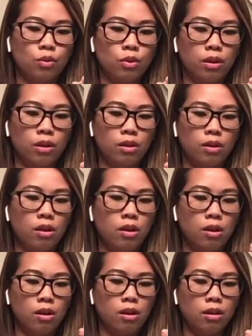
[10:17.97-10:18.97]
for
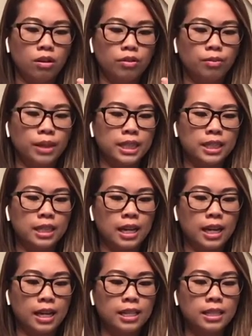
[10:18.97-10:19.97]
all of my
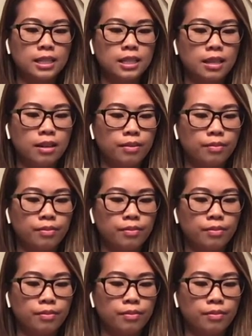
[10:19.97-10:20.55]
sides,